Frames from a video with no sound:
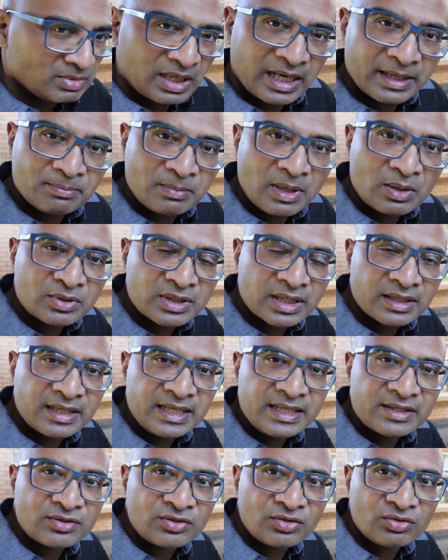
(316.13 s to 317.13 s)
I mounted
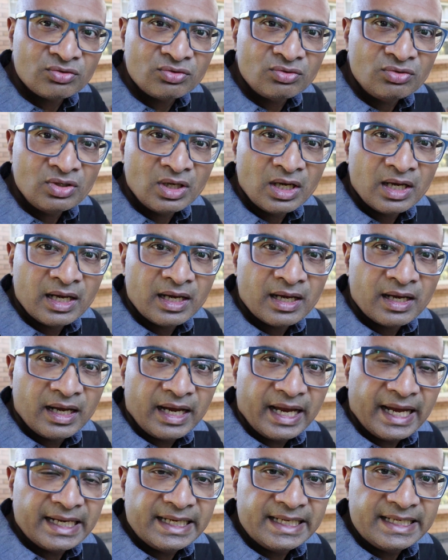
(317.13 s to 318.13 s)
these two
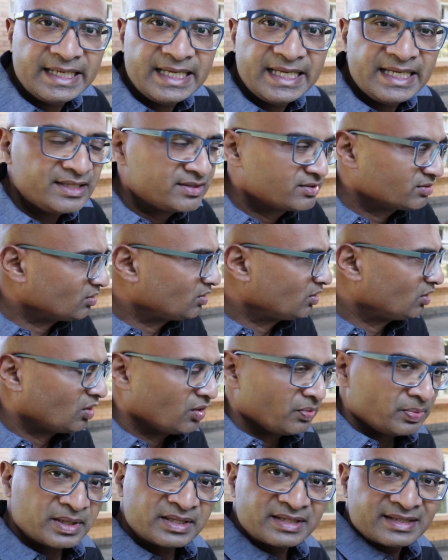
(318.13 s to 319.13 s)
LEDs
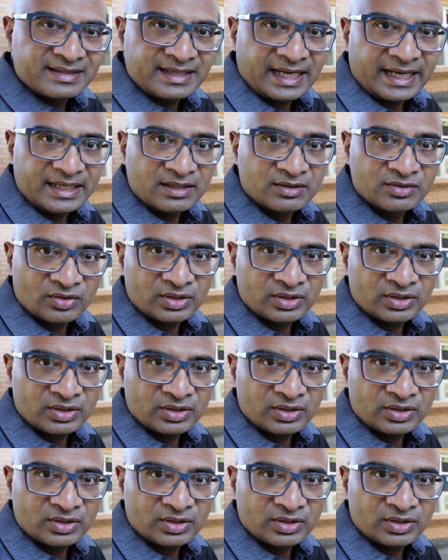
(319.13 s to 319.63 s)
on the side.